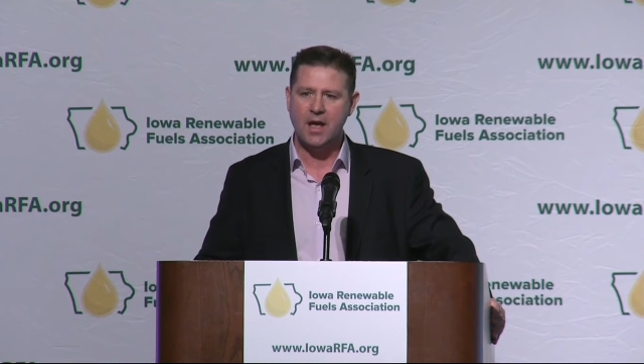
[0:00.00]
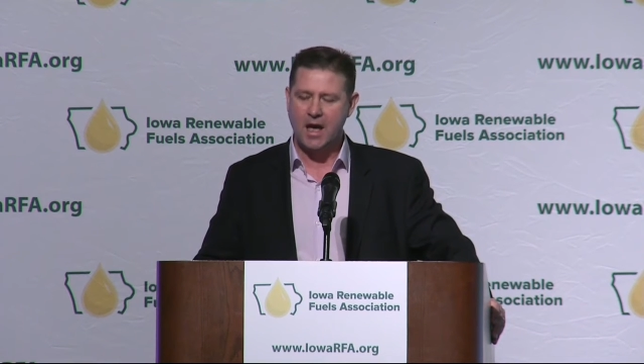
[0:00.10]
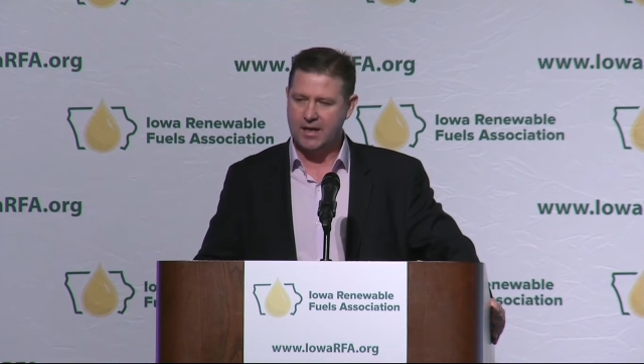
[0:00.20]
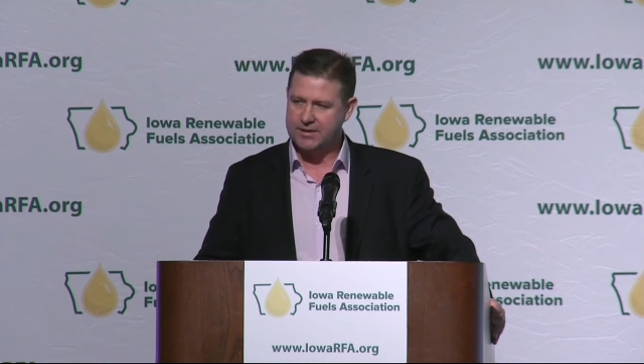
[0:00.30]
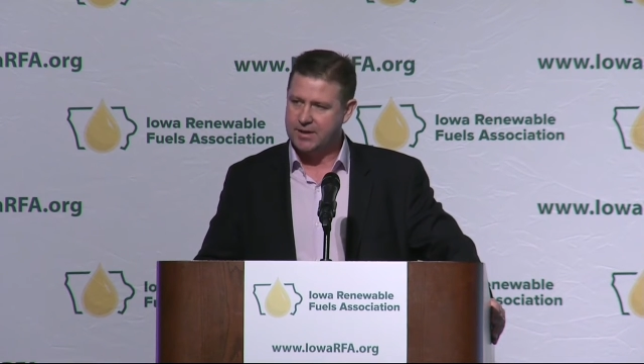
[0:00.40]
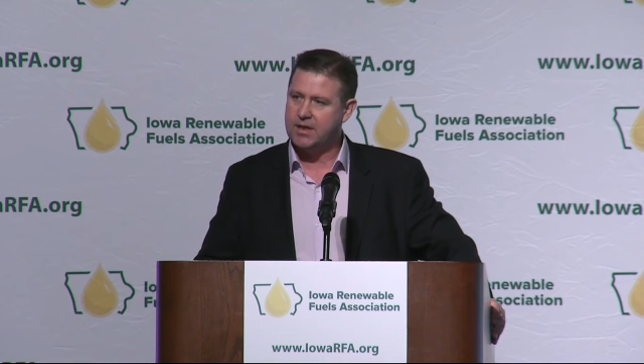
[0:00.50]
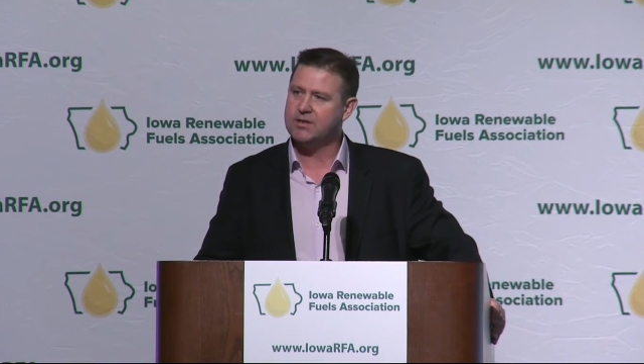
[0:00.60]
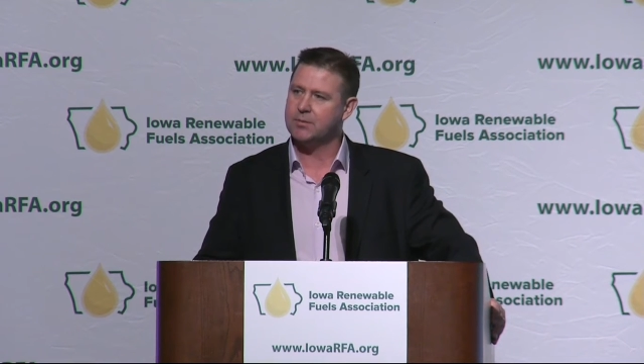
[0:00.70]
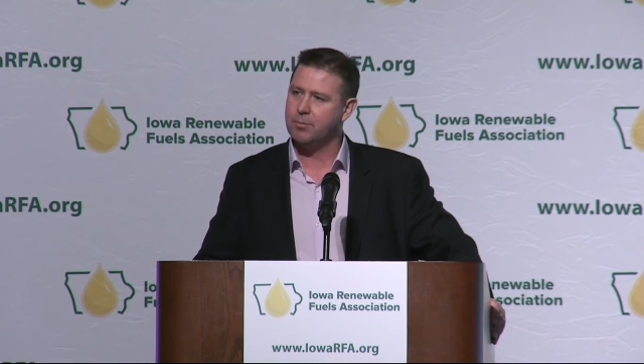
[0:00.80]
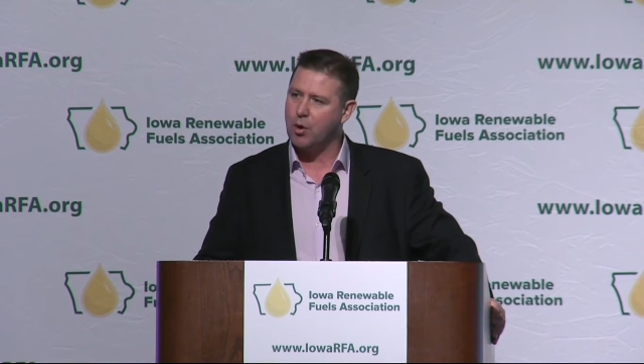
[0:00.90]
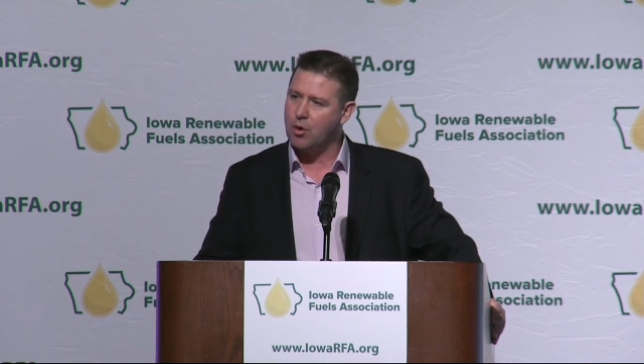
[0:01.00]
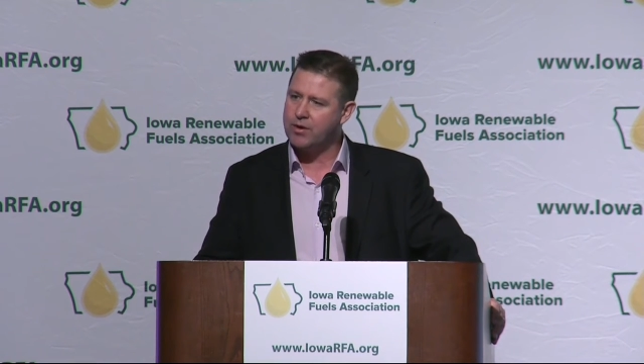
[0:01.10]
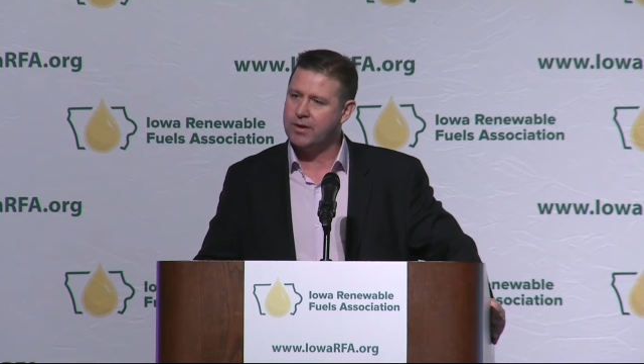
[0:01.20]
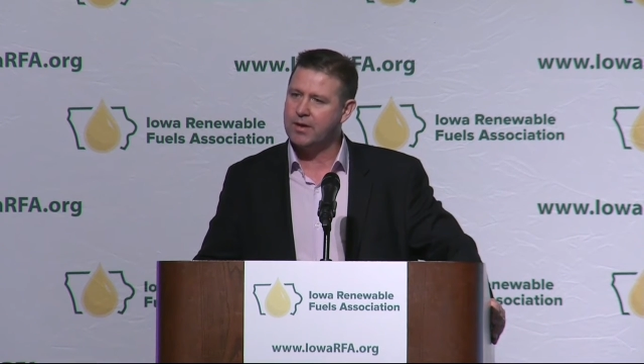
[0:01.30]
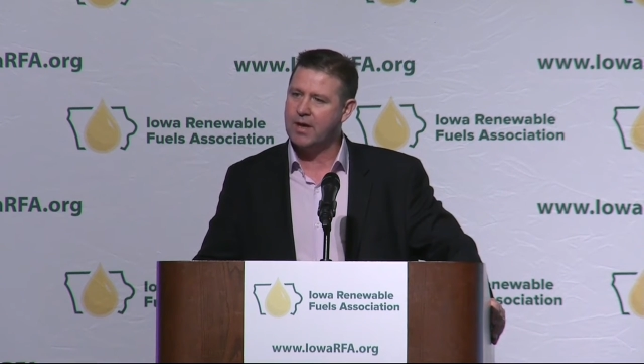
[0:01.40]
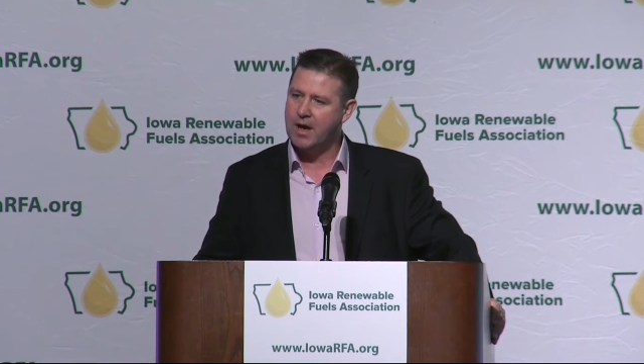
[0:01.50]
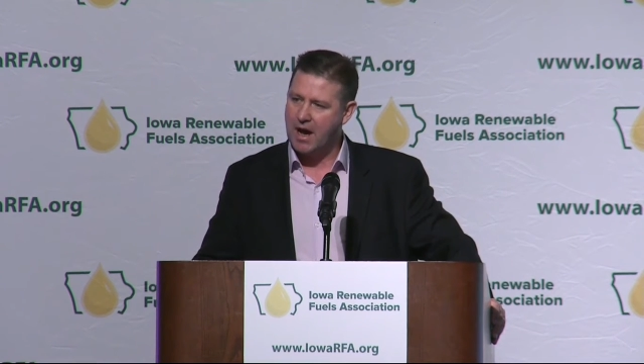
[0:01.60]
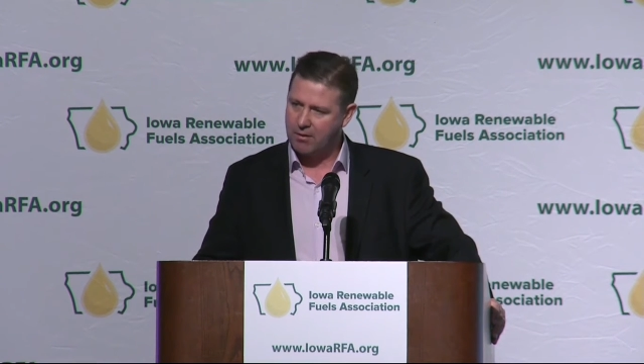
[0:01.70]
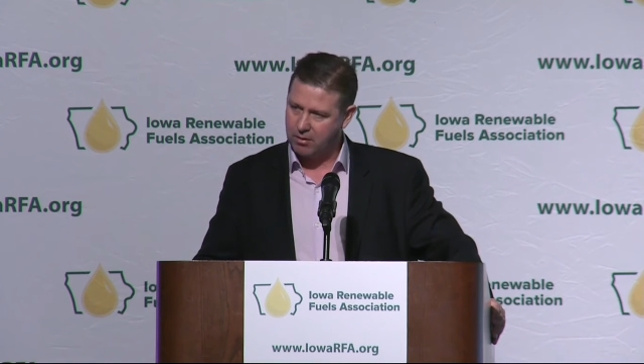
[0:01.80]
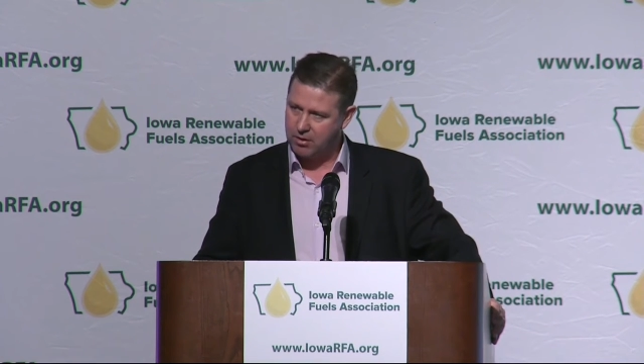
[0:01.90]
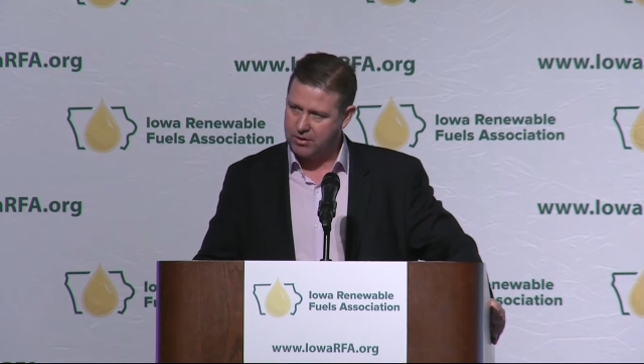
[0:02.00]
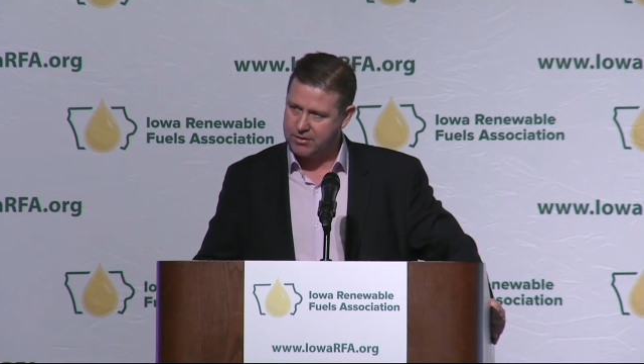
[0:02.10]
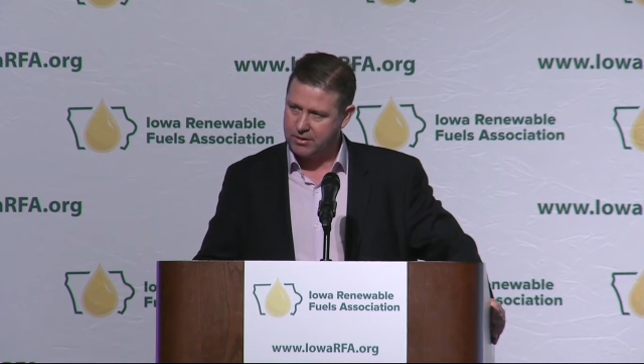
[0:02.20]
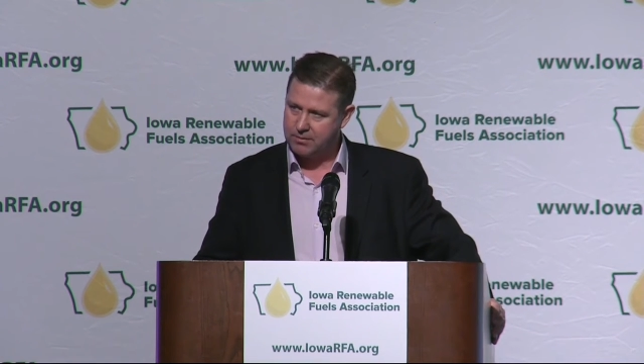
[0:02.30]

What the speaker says: and he said he supported agriculture.